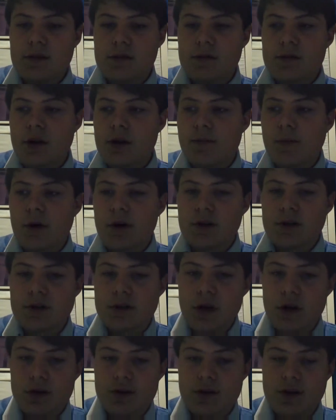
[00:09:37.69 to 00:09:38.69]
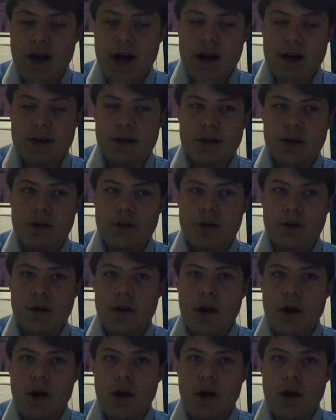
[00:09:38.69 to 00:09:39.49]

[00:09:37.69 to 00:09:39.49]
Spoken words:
Joe Martin's Doctor in action,